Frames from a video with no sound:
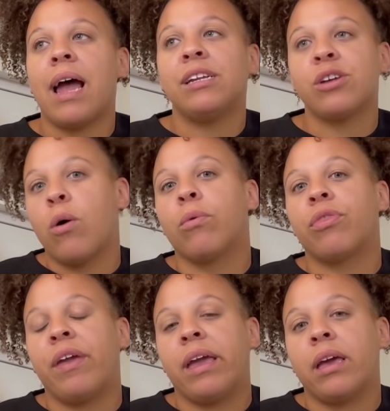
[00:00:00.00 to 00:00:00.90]
I don't
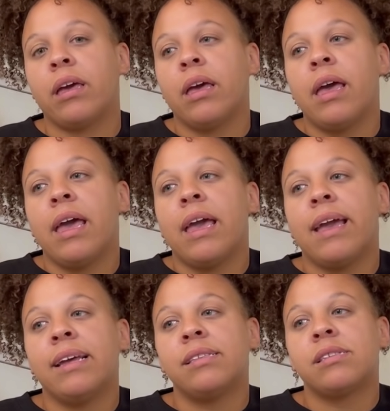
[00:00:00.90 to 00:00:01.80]
think
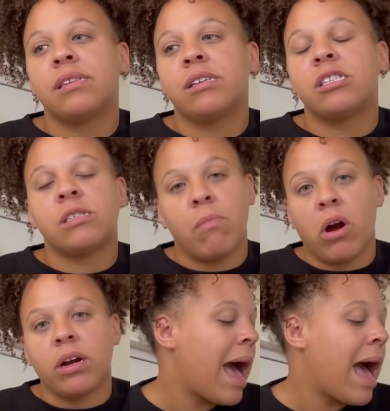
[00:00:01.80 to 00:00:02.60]
it's smart.